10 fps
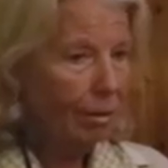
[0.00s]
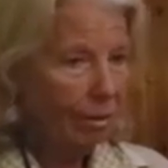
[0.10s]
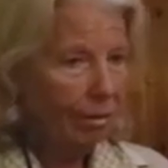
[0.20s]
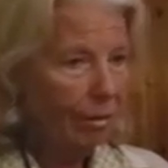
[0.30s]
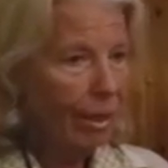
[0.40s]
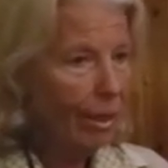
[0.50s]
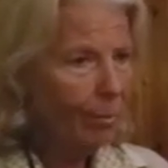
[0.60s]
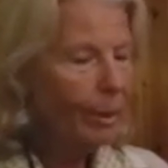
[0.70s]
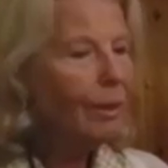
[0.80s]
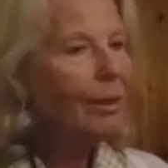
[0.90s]
the
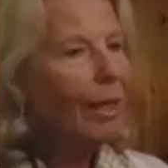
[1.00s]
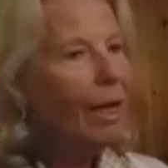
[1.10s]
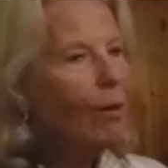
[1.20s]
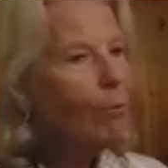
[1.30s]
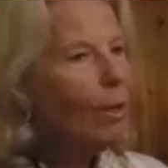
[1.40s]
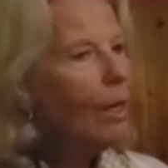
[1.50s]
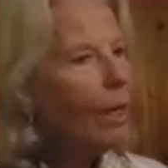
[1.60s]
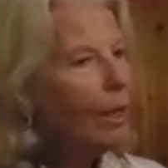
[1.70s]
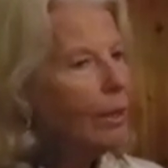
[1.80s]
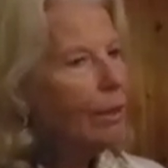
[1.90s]
name itself,
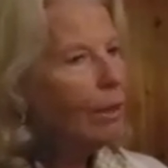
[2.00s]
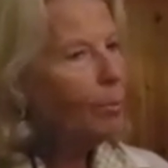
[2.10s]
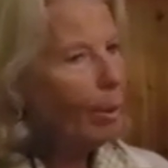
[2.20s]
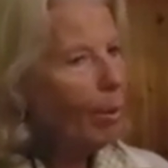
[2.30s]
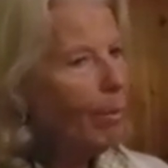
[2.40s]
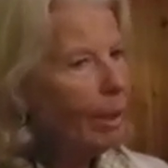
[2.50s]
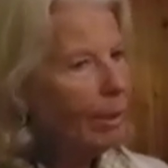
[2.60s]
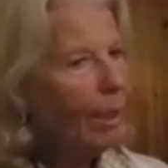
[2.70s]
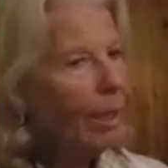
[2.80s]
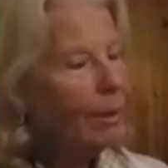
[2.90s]
has as
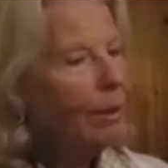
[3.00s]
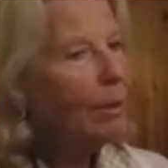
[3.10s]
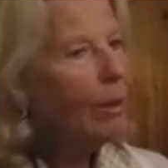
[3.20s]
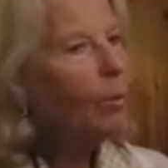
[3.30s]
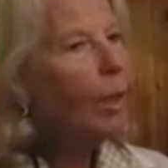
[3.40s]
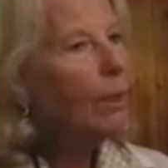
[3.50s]
primary task the